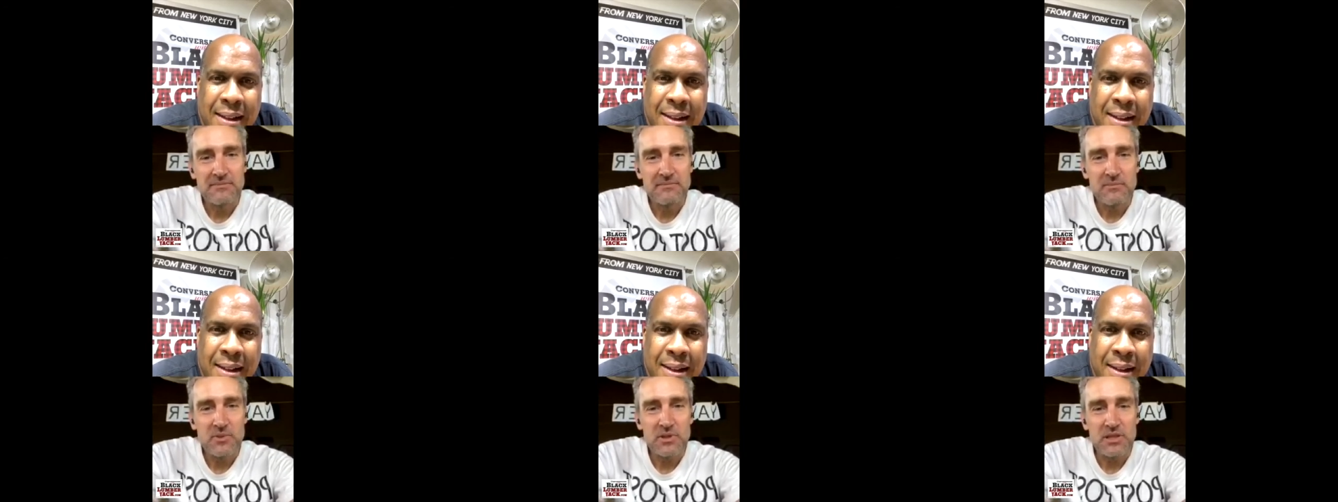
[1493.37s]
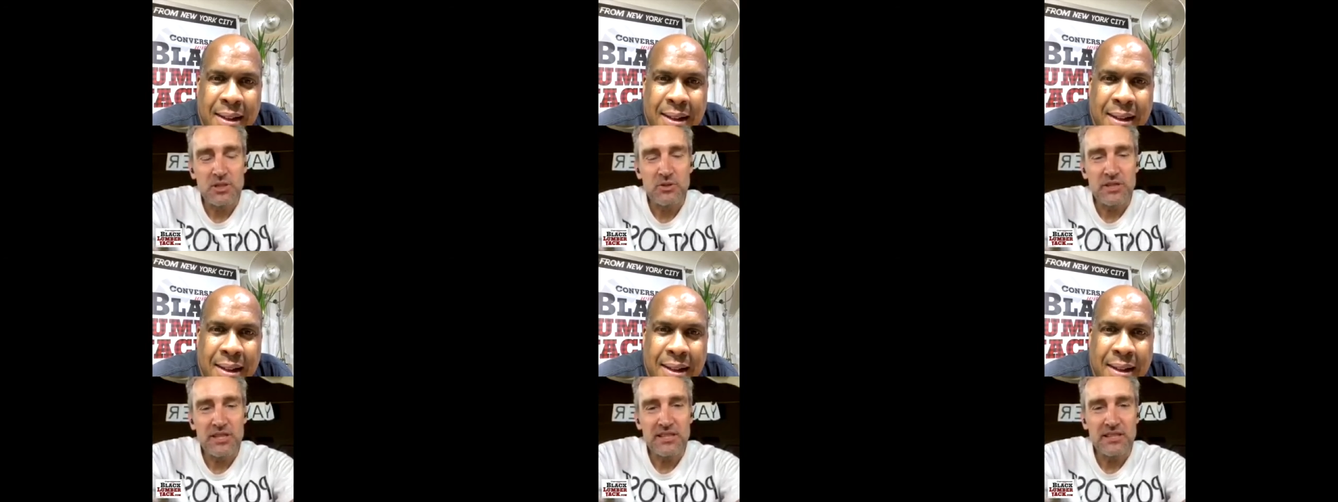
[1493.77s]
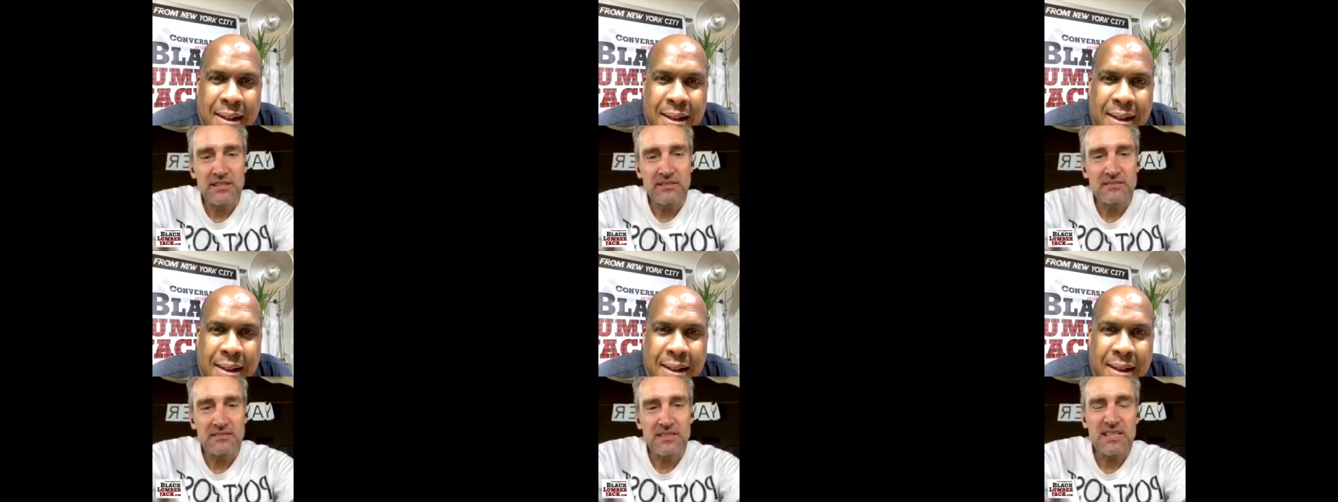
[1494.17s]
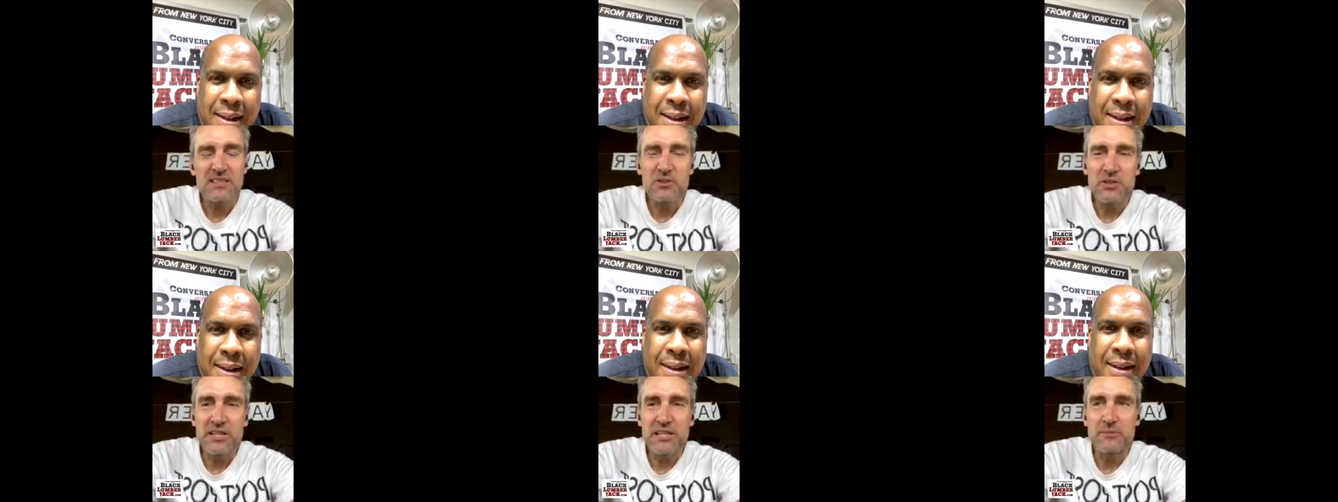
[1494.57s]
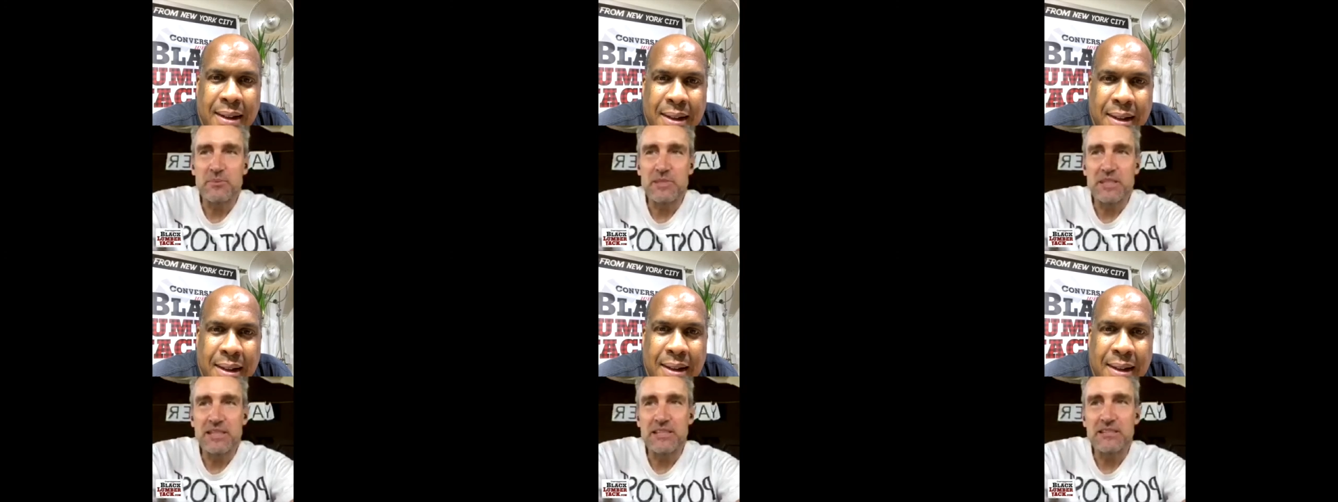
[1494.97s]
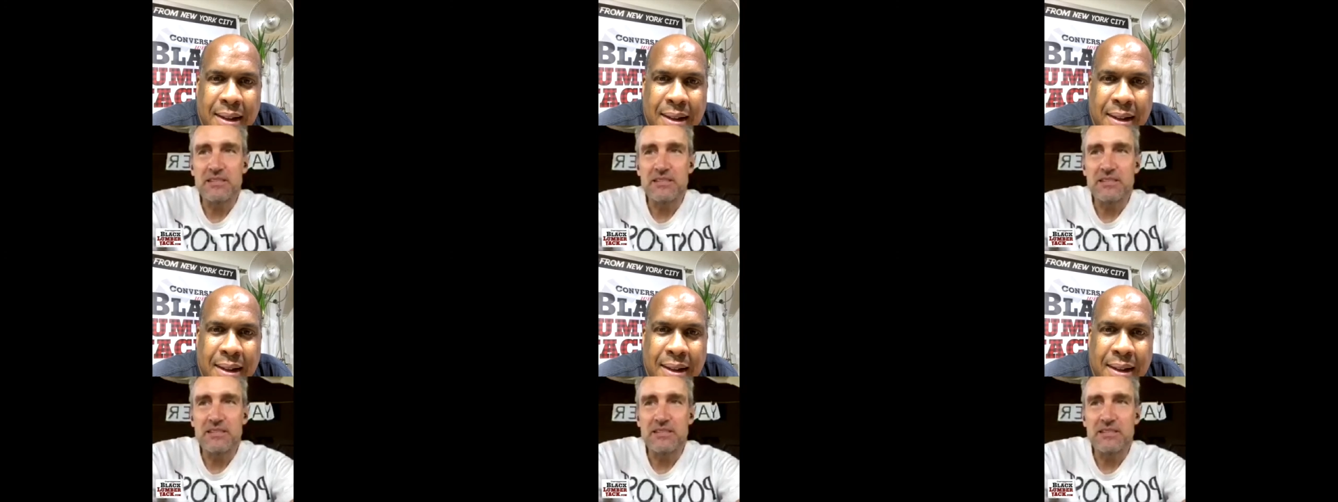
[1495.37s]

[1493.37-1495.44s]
Speaker 1: more low key, not low key, but like,